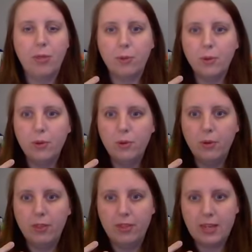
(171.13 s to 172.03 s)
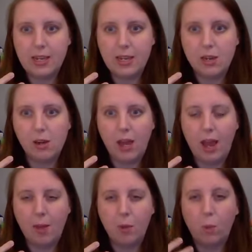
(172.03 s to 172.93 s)
through the
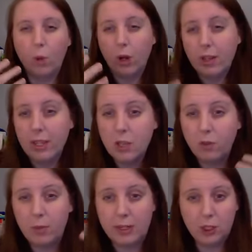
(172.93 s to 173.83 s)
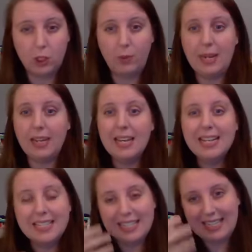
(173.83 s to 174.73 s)
work that you've been doing
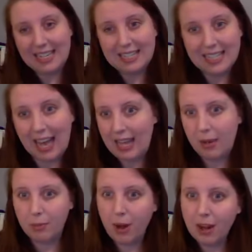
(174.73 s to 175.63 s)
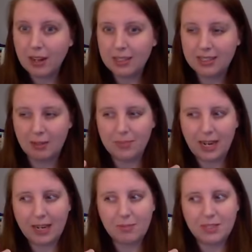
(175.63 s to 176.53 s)
to get to that end product,
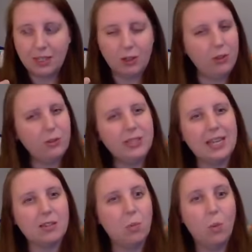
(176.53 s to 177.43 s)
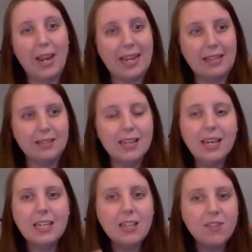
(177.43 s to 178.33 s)
sometimes their enthusiasm wanes,
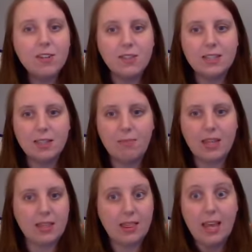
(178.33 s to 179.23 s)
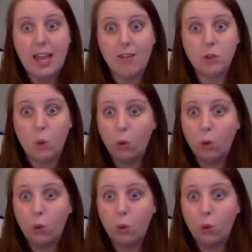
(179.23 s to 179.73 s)
even if it's something that they have